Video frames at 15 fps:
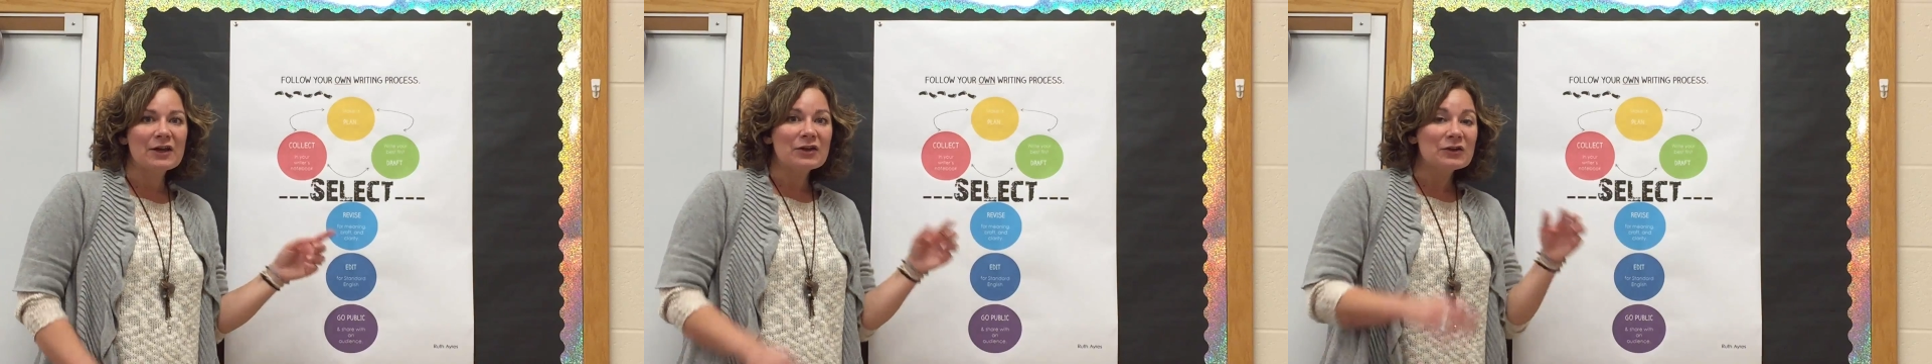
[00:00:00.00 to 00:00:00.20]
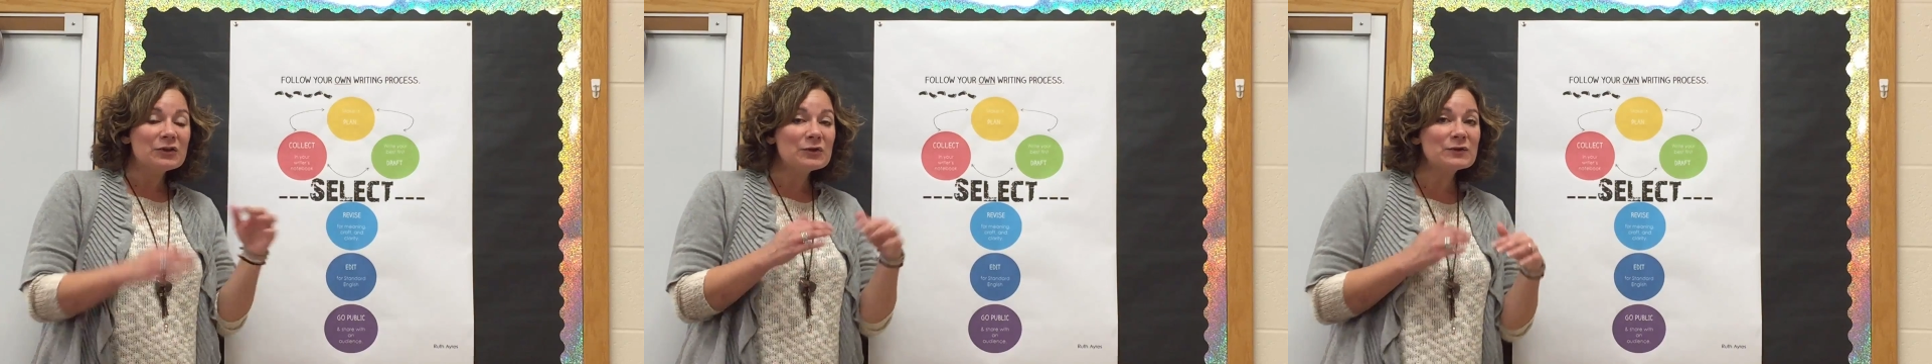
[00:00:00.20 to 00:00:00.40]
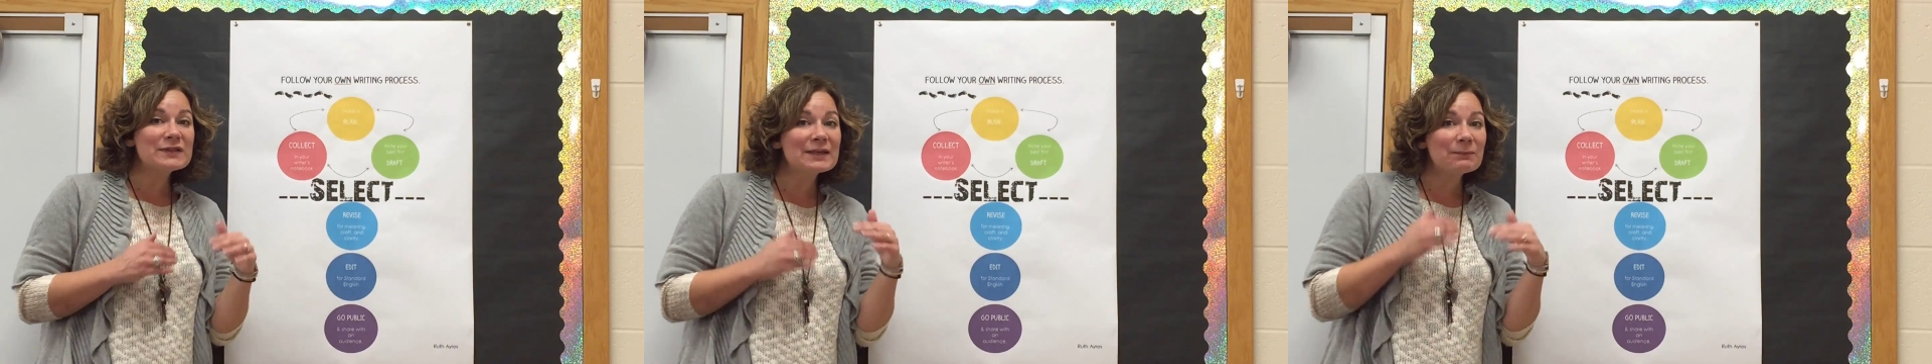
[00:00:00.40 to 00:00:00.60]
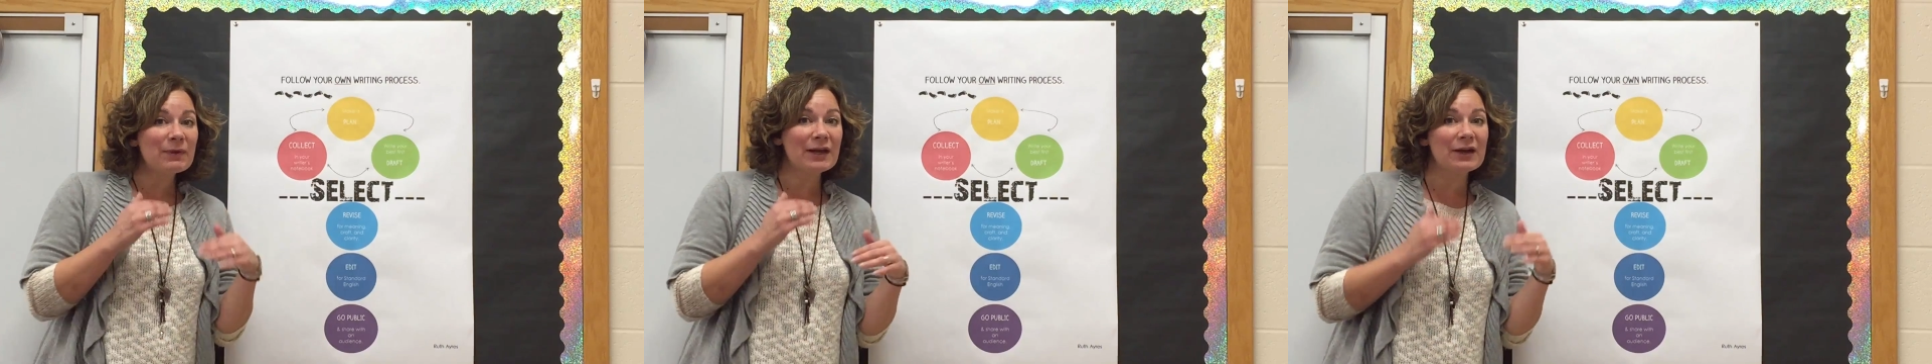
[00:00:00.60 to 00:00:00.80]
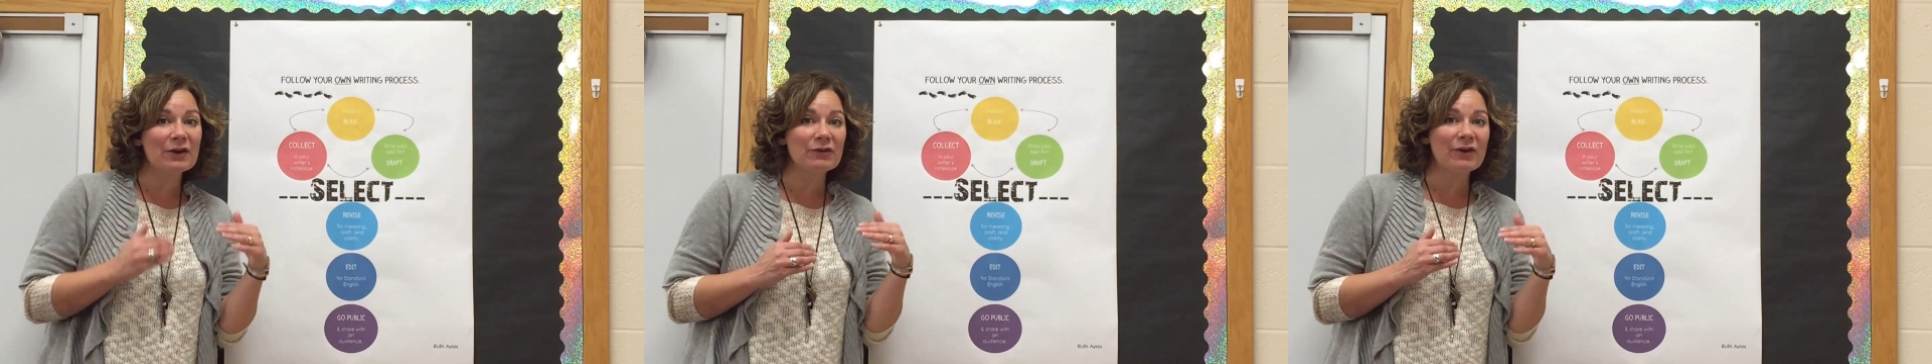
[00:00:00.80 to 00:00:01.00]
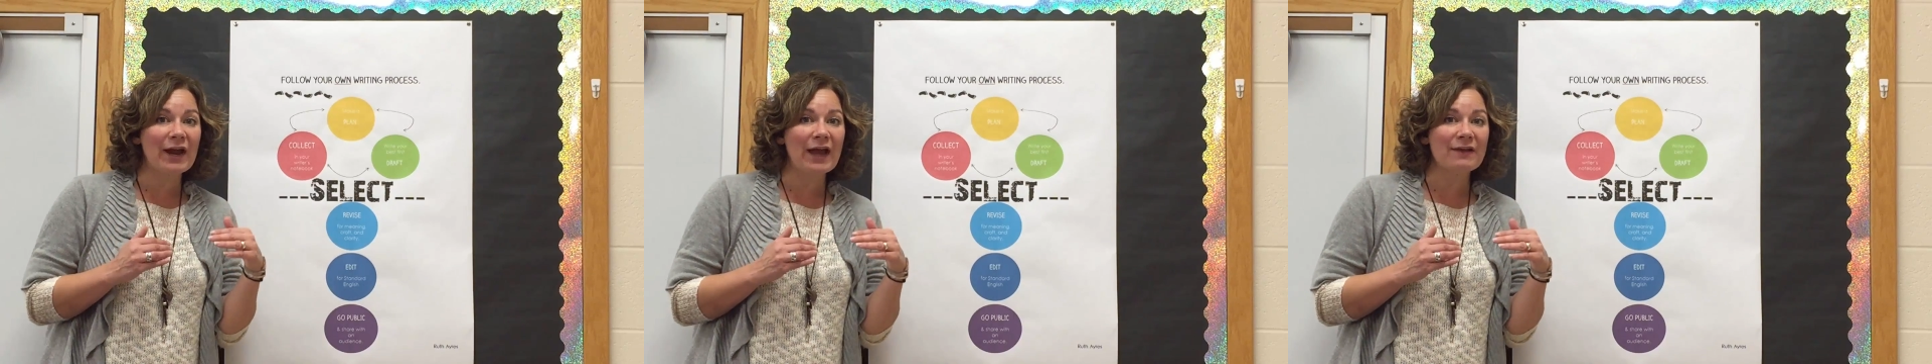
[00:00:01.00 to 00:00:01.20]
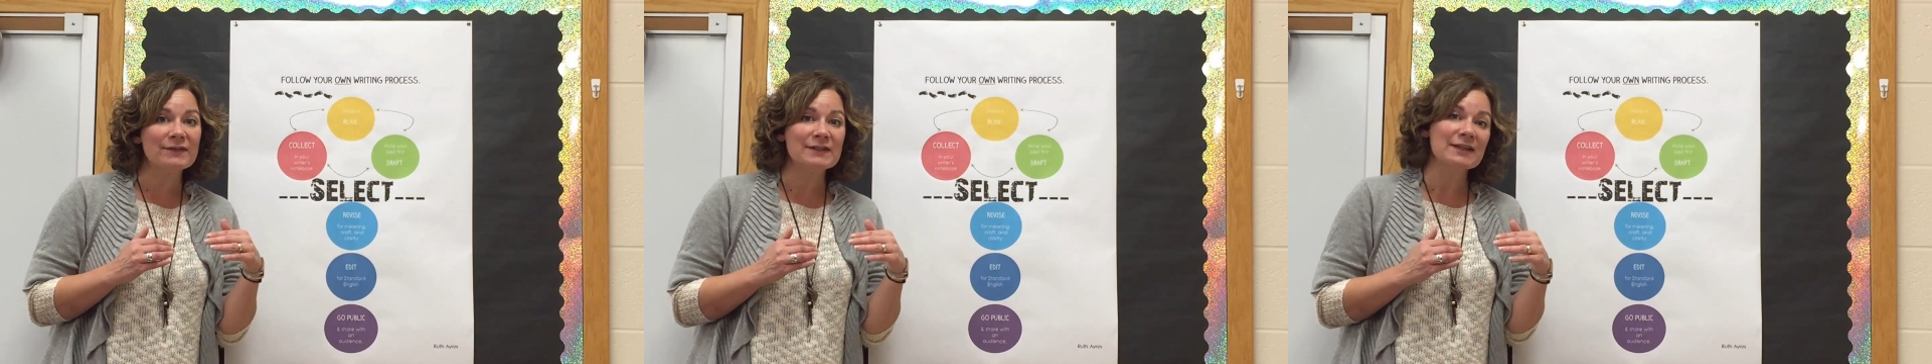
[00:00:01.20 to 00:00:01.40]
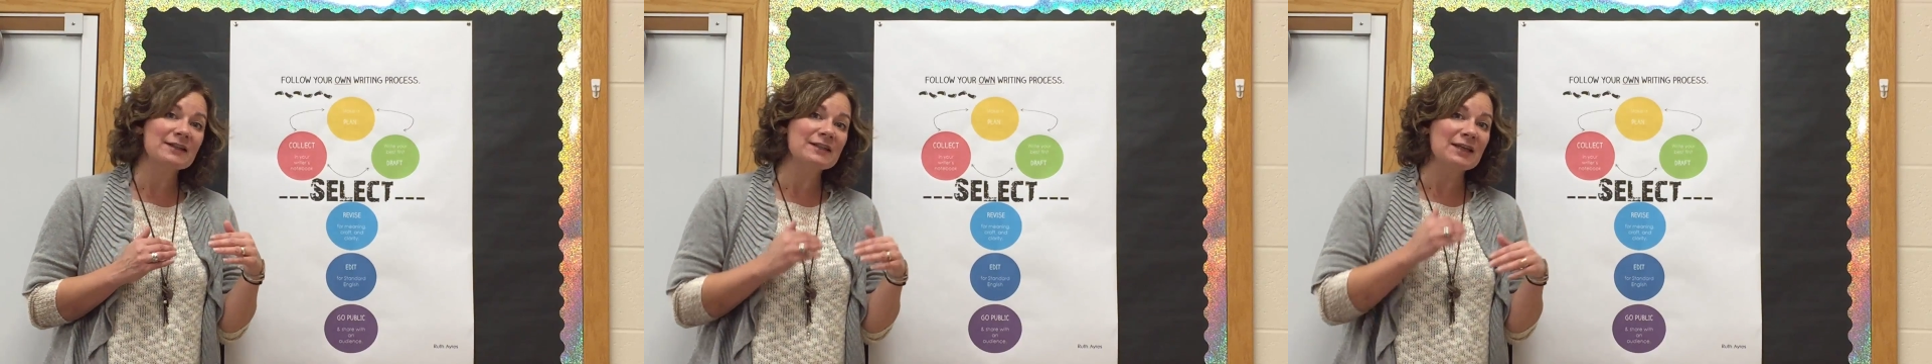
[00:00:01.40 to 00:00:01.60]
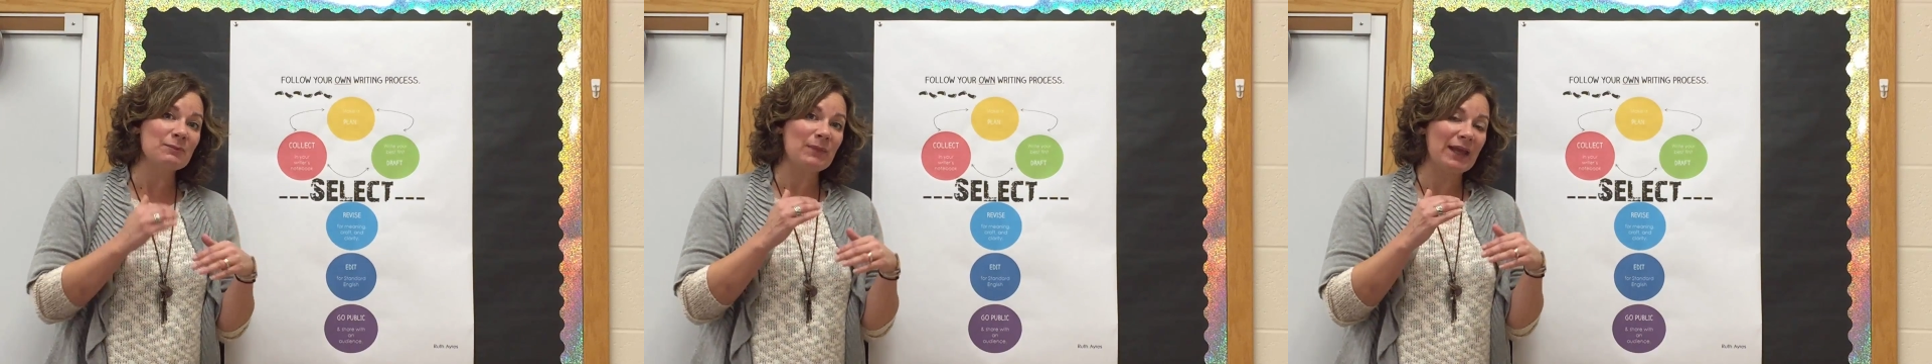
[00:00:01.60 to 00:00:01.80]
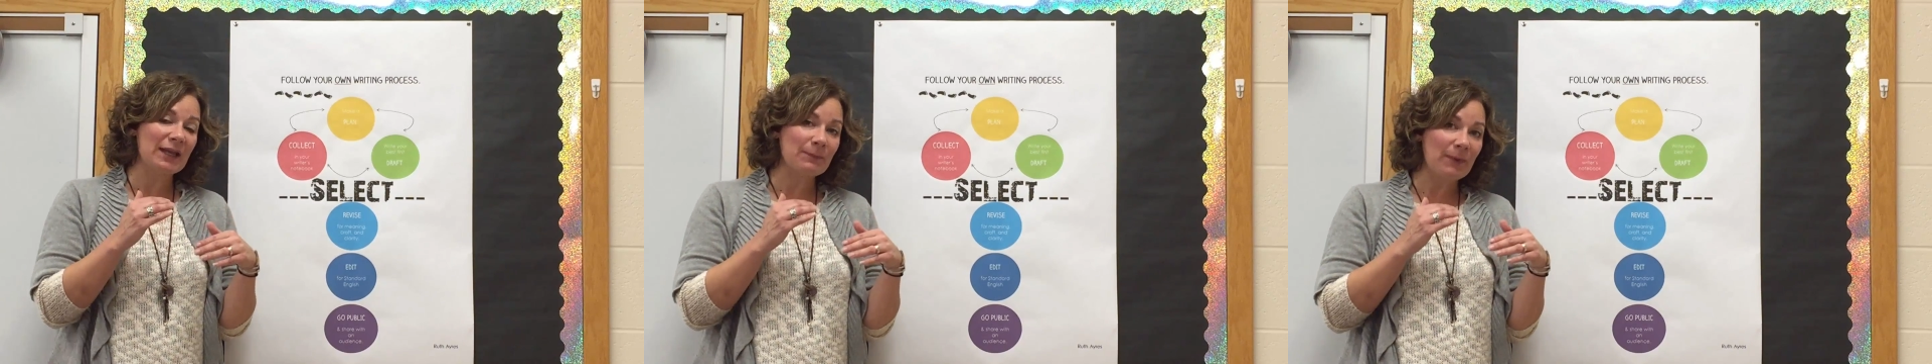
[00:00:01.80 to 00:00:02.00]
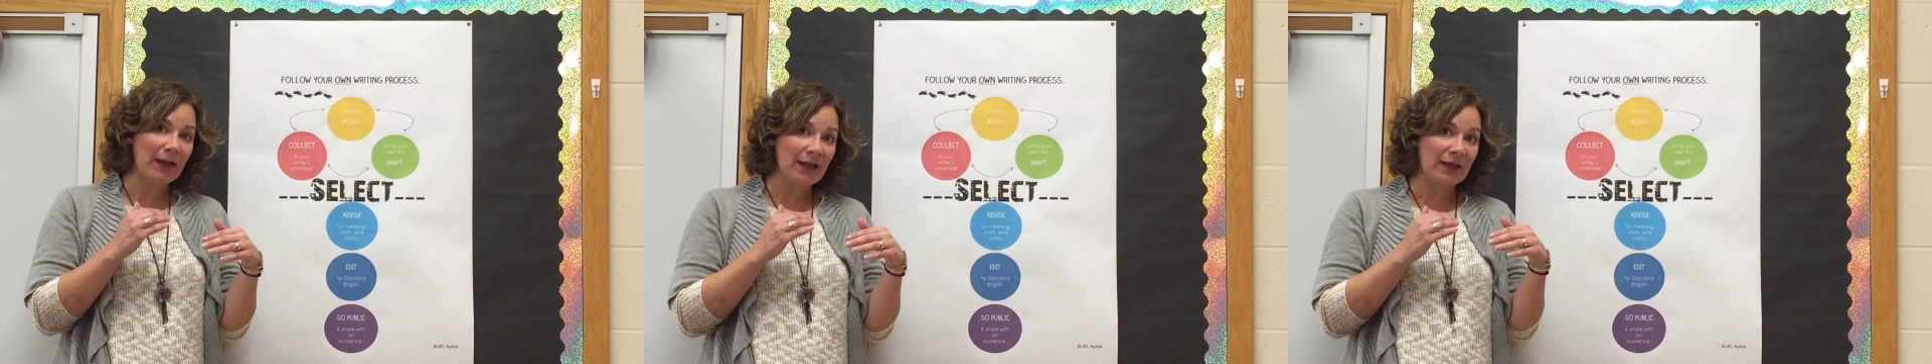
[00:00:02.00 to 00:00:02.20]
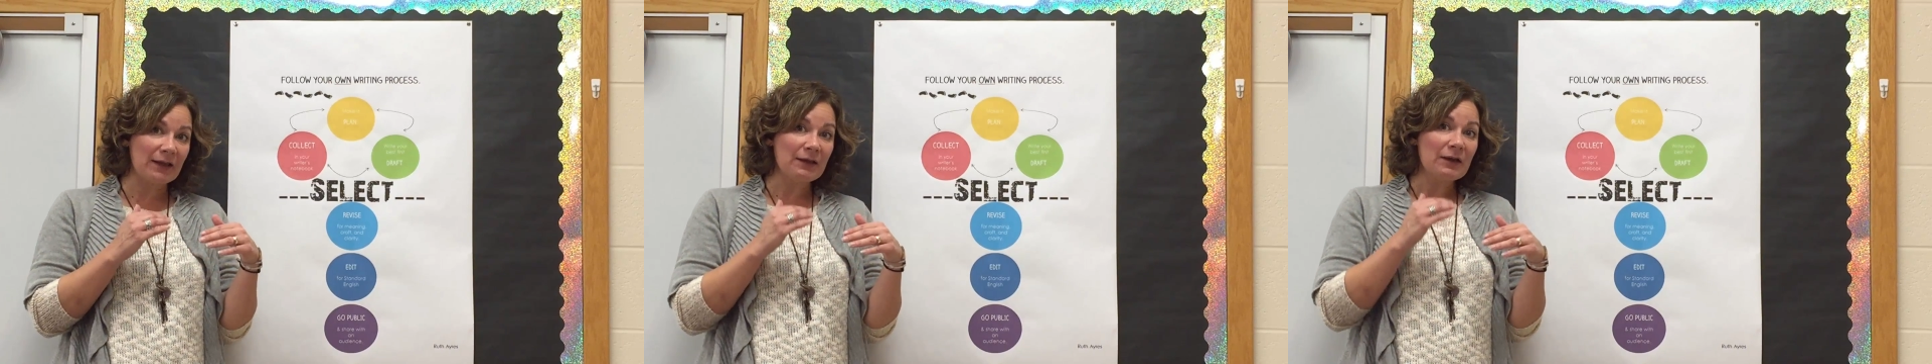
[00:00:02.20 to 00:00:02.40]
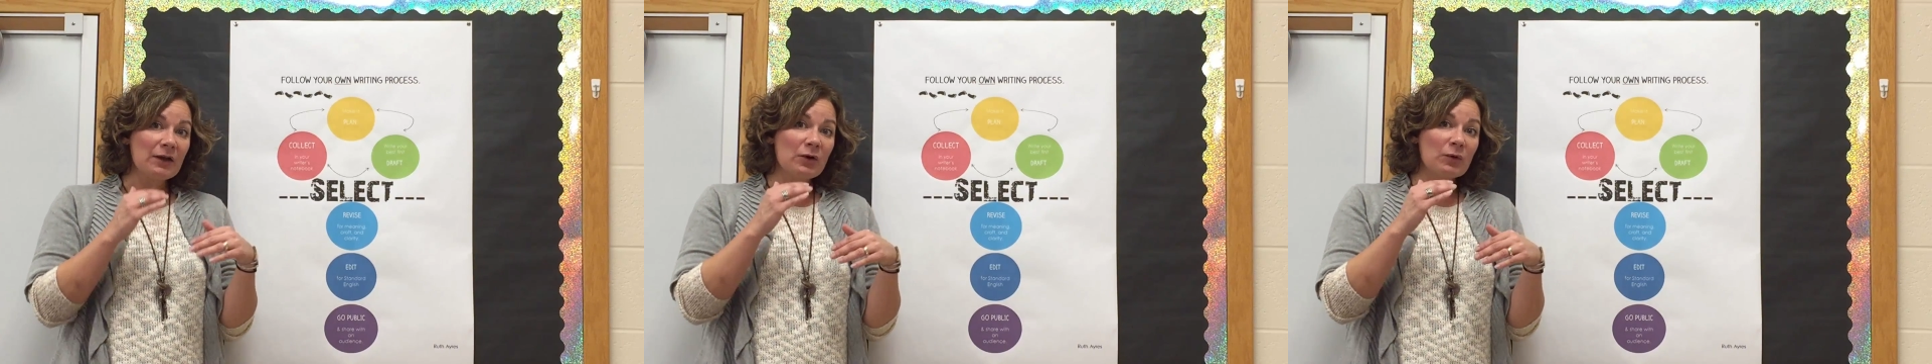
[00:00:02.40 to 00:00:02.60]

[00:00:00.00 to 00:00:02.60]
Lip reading: using paragraphs to make my